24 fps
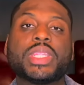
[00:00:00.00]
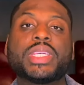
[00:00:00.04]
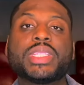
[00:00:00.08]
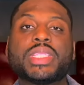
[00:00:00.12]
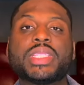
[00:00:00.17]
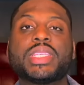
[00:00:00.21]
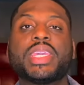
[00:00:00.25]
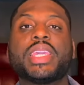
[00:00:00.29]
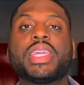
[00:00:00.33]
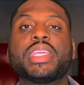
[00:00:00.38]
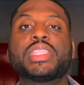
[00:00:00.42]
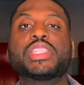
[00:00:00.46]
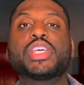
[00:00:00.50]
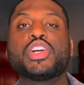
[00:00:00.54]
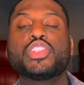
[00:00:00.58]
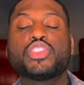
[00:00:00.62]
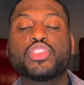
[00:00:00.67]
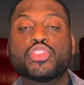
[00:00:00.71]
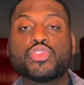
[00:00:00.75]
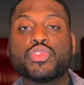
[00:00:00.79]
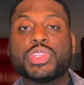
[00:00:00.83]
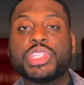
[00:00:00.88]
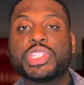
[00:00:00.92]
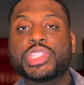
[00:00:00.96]
it takes to
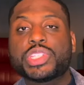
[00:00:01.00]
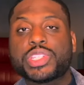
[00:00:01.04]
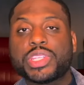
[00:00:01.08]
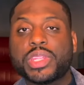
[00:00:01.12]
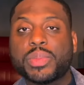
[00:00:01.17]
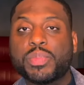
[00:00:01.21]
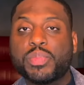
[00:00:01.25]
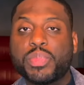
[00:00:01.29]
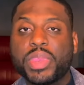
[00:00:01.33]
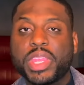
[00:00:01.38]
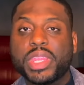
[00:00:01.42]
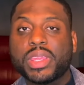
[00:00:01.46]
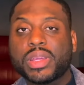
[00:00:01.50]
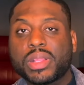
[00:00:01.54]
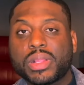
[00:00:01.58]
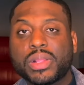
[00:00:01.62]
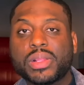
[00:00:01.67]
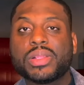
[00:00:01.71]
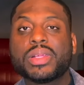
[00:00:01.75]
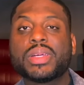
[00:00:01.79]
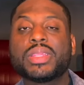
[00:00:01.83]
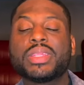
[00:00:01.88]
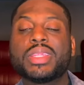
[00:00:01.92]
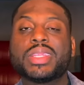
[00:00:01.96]
reach to the
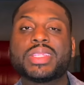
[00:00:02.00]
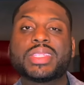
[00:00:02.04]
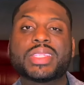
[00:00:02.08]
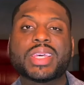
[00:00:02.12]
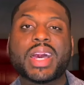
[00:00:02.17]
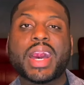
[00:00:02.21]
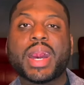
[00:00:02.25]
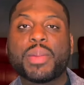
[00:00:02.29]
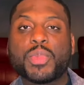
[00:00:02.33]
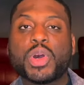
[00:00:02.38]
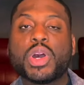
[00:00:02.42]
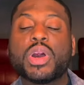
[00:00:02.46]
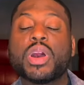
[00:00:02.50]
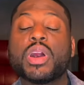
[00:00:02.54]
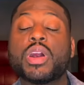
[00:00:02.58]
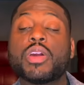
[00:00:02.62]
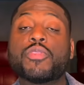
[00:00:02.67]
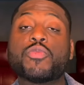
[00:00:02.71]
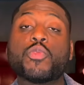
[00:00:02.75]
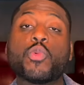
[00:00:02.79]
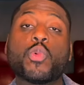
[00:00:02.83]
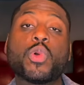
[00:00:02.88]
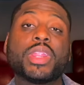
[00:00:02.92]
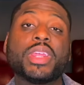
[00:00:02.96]
pinnacle, the top of
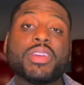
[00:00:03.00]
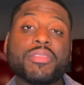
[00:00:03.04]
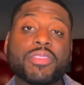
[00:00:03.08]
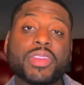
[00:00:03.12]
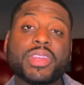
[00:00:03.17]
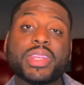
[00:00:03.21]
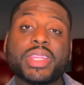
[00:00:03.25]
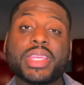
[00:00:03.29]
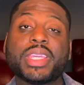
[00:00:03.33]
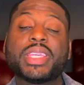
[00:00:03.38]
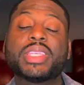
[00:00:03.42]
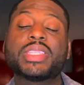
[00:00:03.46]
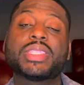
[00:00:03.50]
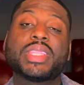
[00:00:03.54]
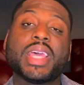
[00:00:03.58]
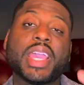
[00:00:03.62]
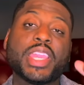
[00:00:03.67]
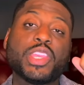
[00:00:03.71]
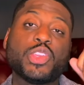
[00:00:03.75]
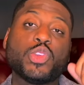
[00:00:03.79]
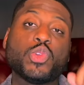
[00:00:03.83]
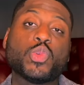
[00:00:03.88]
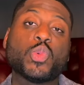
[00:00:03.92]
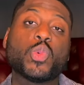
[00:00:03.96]
whatever it is that
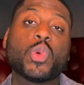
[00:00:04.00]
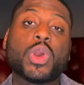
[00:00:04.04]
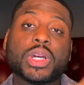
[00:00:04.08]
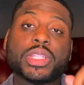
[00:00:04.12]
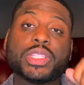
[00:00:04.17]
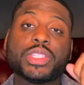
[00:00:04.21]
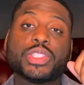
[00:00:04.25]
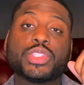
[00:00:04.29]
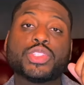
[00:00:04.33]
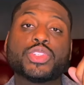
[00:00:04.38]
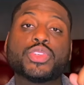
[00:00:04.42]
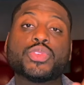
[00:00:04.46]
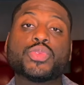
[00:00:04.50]
you want to